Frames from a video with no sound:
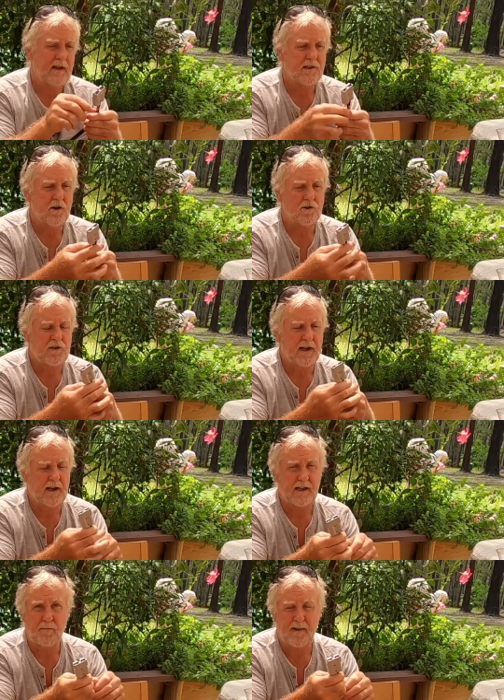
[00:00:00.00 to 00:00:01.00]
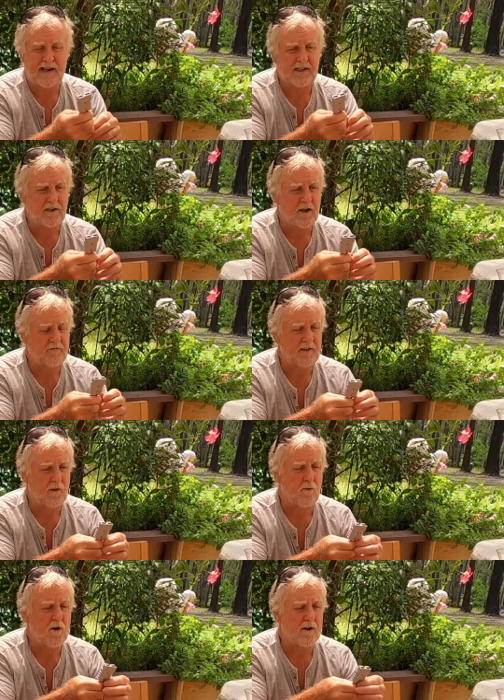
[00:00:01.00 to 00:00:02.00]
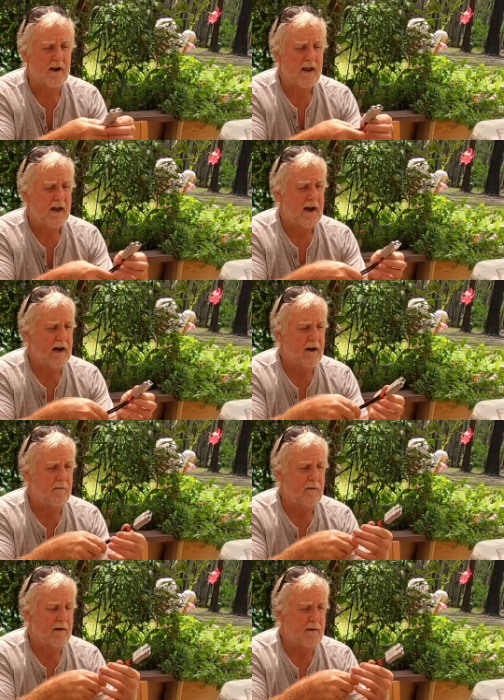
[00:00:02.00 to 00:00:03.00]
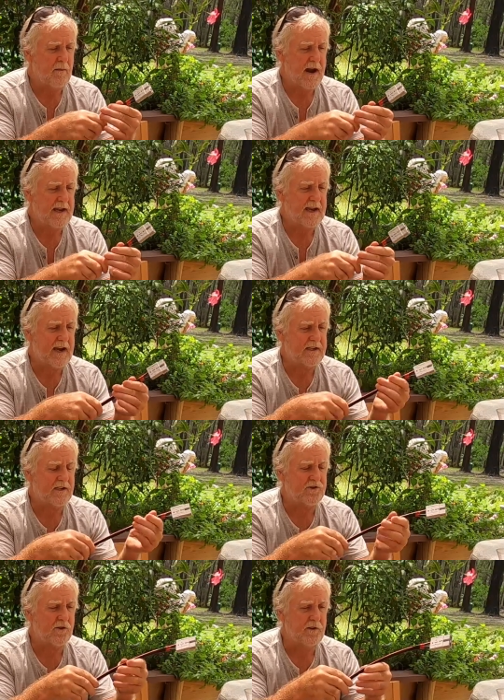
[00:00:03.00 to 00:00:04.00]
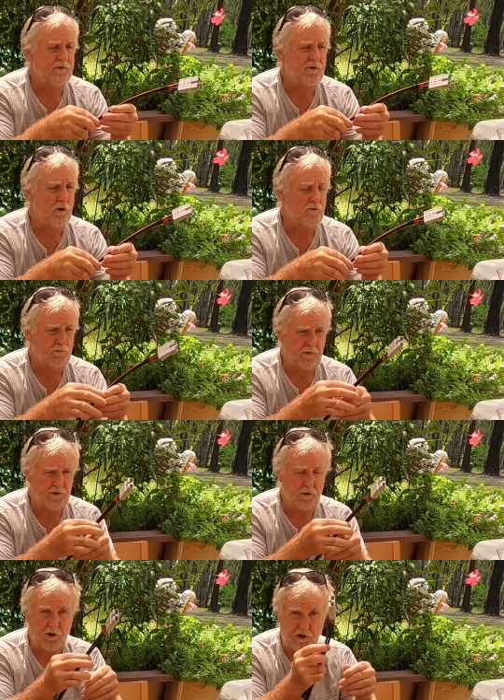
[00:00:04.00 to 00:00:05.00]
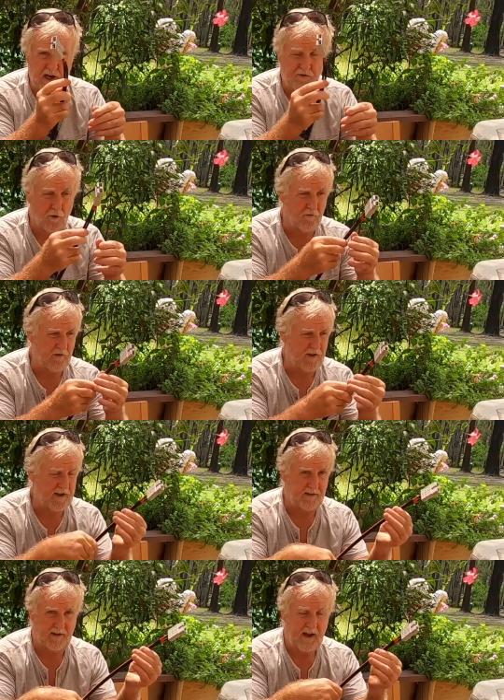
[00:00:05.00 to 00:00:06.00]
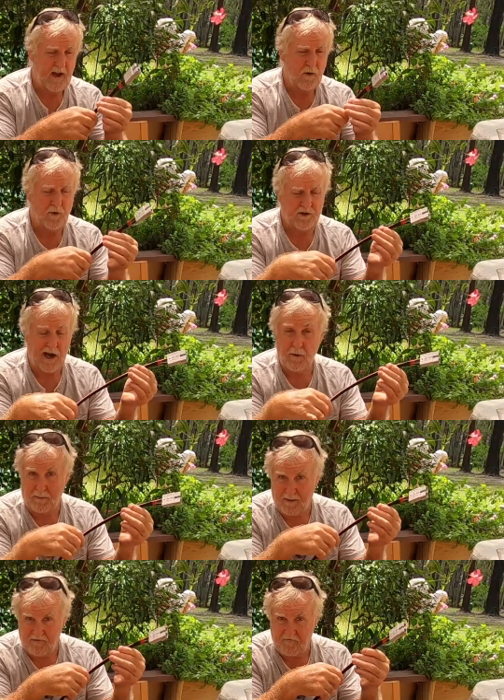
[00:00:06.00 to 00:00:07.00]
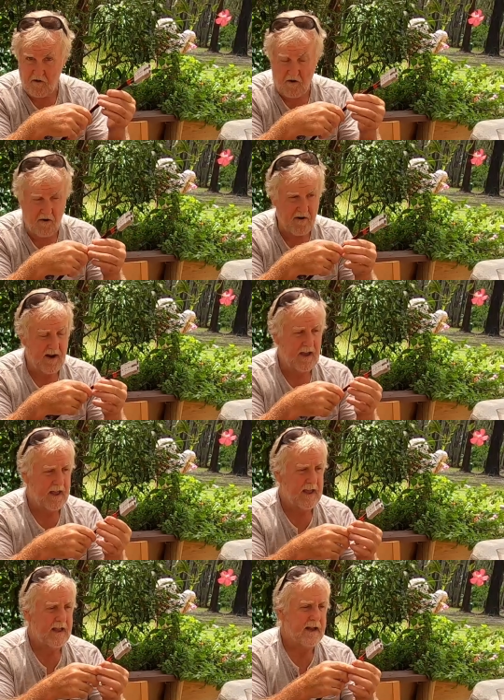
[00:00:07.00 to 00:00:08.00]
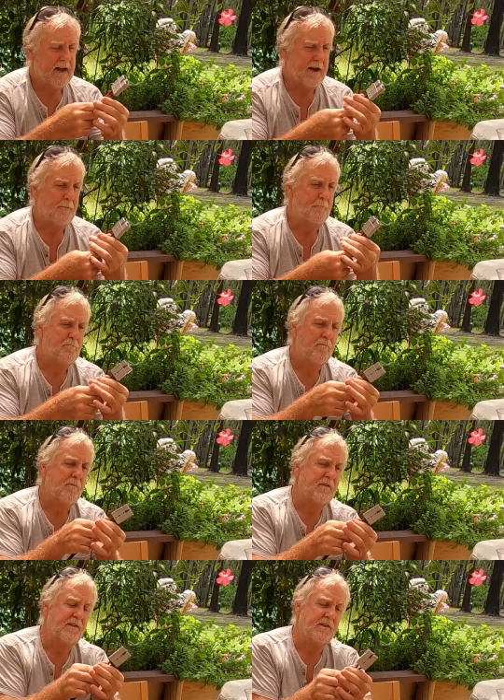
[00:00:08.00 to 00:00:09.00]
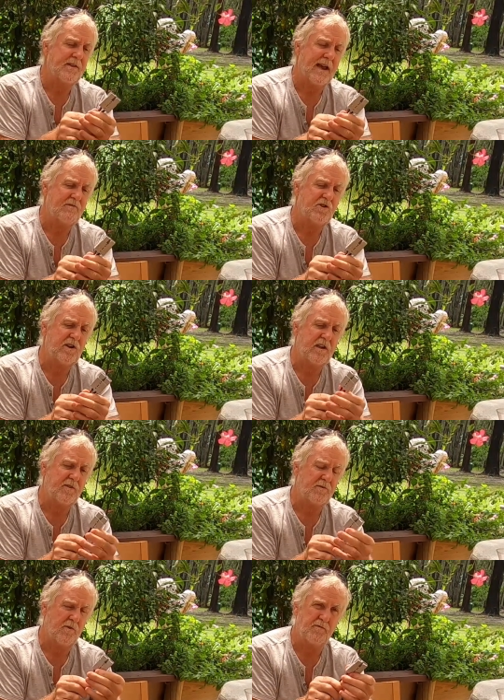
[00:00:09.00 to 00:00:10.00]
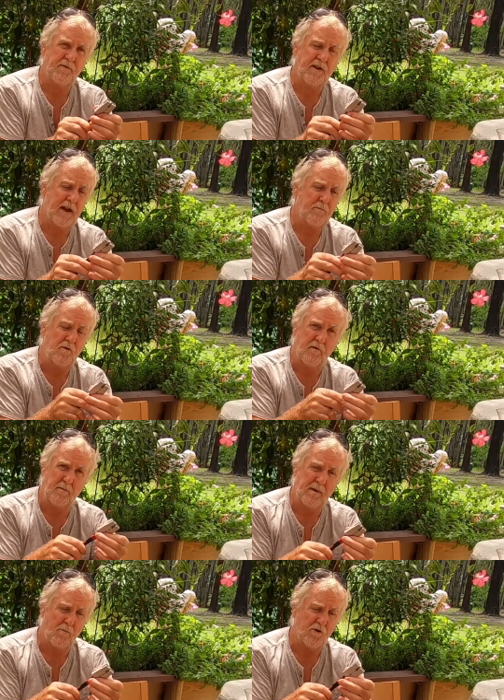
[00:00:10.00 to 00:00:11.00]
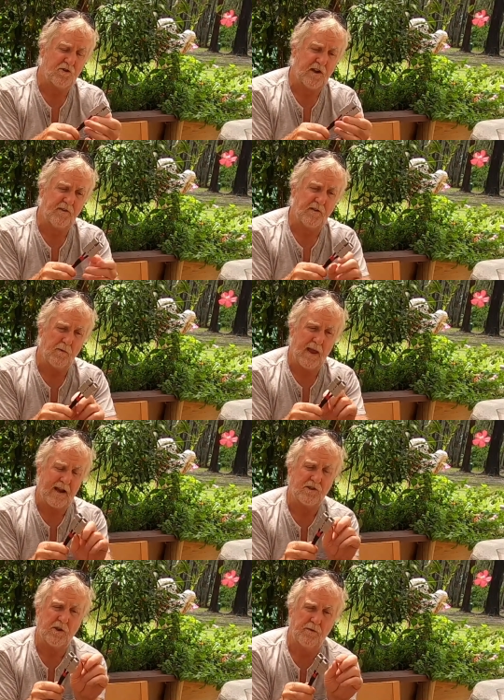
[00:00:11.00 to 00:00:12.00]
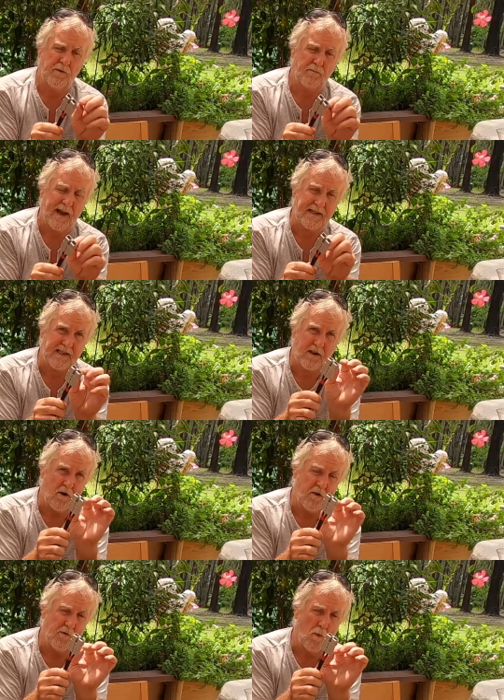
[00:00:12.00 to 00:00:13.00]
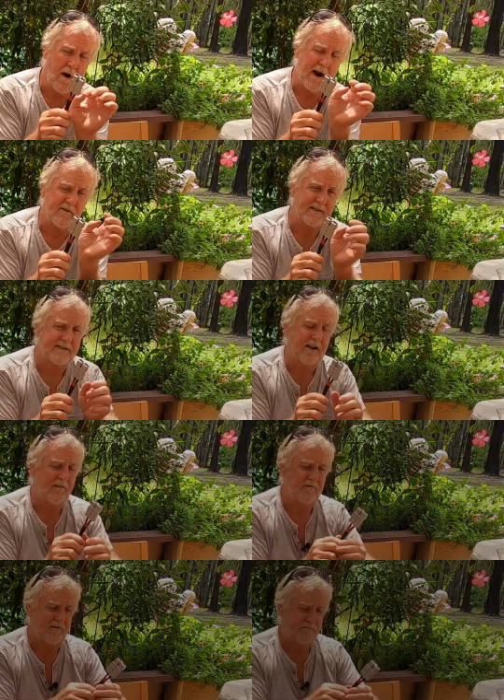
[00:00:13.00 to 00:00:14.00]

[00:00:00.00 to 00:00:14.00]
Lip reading: as long as you can get the plastic off, it'll work. In my case, there's no sheath over this, which I would prefer, but it doesn't have a sheath, so you got to move a bit more sheath than actually the plastic on the wire itself.